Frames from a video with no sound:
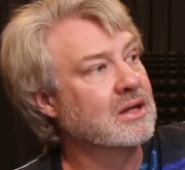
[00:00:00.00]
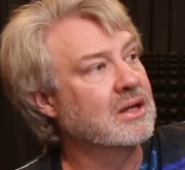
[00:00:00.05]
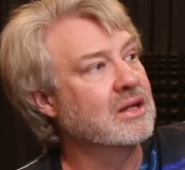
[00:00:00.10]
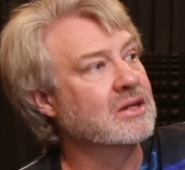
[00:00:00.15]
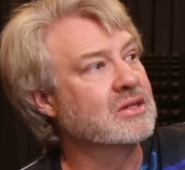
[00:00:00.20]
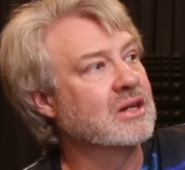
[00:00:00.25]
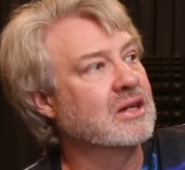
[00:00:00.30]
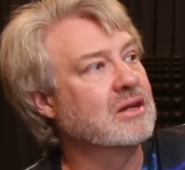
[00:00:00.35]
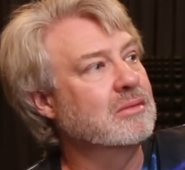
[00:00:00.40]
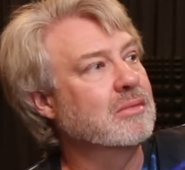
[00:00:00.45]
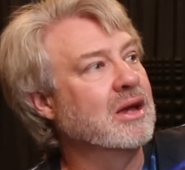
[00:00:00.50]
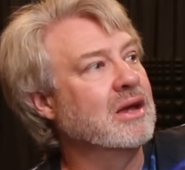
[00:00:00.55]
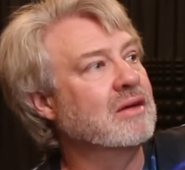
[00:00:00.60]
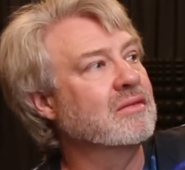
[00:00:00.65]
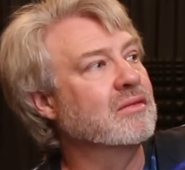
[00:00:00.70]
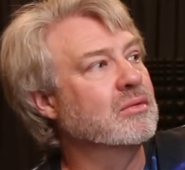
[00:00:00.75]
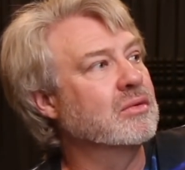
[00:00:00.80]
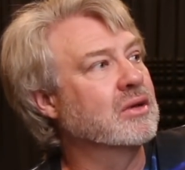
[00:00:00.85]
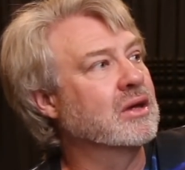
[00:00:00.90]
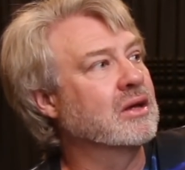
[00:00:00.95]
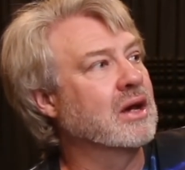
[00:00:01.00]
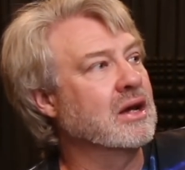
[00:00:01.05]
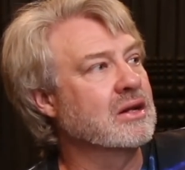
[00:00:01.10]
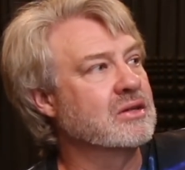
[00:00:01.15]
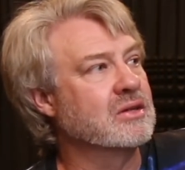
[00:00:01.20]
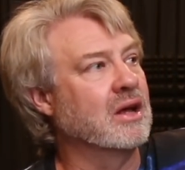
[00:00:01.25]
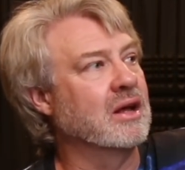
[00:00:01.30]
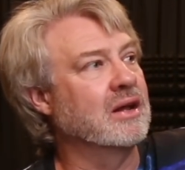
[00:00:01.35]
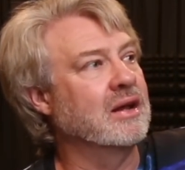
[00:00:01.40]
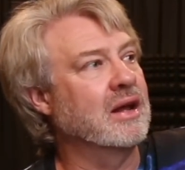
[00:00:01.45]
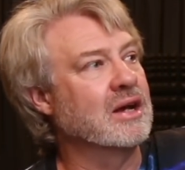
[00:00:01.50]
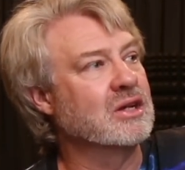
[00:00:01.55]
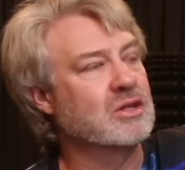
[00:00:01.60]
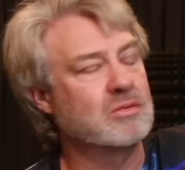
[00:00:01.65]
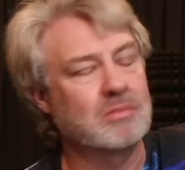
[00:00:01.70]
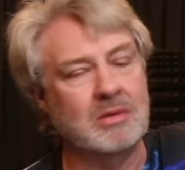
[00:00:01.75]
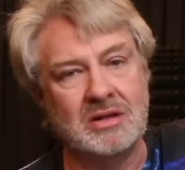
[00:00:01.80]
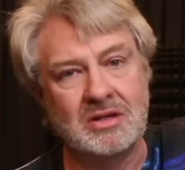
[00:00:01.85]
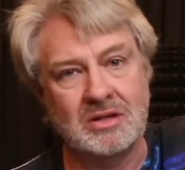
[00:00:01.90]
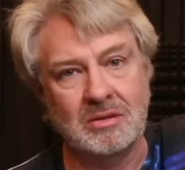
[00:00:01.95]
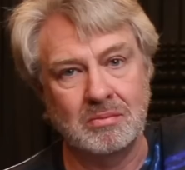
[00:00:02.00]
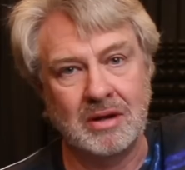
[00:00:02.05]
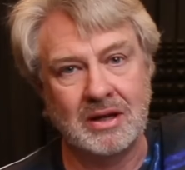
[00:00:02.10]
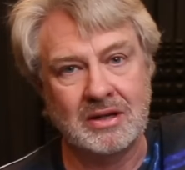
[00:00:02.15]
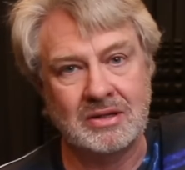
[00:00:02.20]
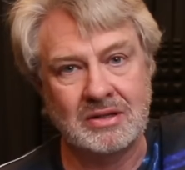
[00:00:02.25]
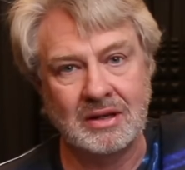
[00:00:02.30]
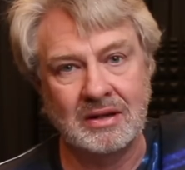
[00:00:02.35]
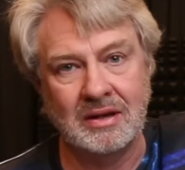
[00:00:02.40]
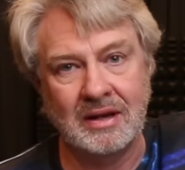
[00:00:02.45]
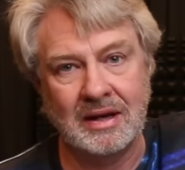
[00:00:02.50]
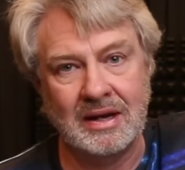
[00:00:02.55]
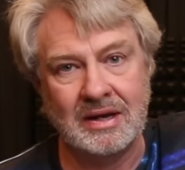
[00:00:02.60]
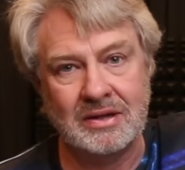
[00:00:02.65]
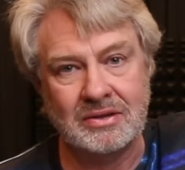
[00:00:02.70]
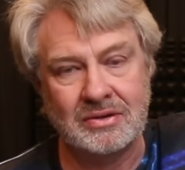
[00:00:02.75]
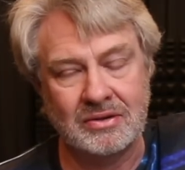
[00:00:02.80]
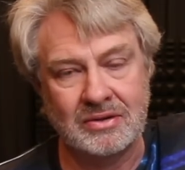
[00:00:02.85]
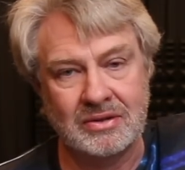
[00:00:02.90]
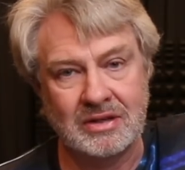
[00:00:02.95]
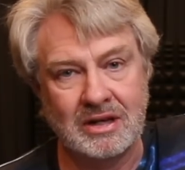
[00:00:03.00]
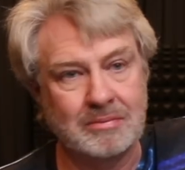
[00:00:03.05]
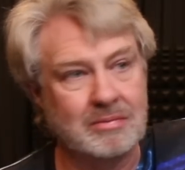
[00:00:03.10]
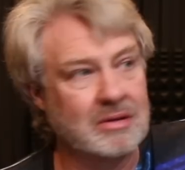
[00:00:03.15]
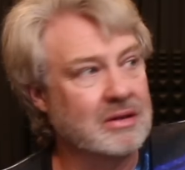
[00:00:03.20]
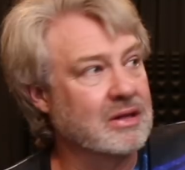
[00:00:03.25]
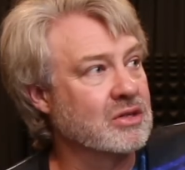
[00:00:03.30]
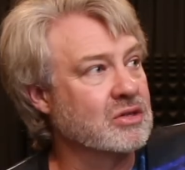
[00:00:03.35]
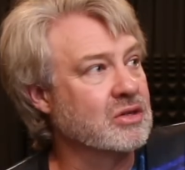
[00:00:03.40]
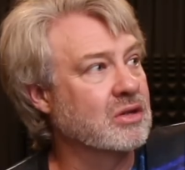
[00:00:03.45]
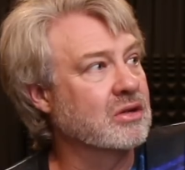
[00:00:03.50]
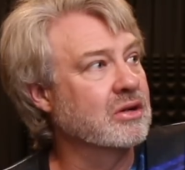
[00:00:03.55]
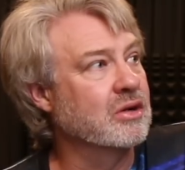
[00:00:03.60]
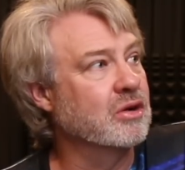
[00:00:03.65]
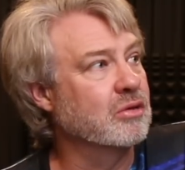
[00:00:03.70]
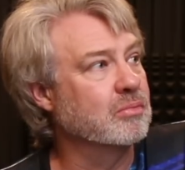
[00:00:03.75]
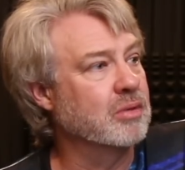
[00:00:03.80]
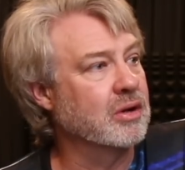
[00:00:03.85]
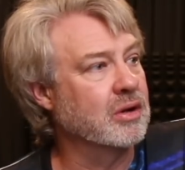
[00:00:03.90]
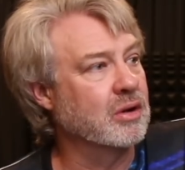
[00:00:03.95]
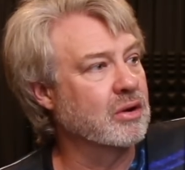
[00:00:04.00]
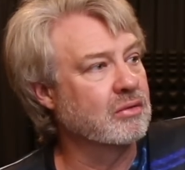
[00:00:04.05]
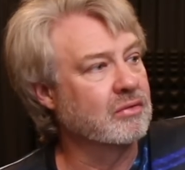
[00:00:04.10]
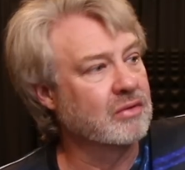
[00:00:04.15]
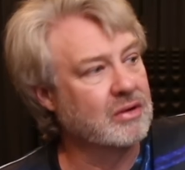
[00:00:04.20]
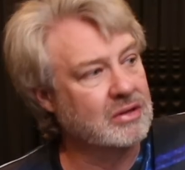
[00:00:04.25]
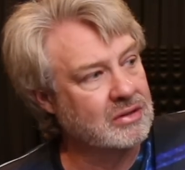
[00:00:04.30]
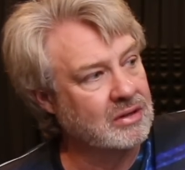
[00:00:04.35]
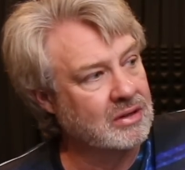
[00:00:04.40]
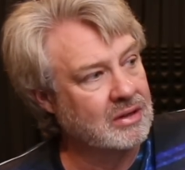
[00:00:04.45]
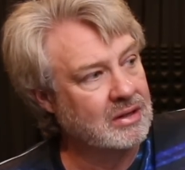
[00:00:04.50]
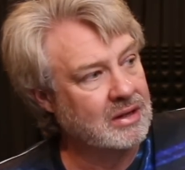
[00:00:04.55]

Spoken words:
He said he may even cut a nice piece of plexiglass or something that's clear and put over it.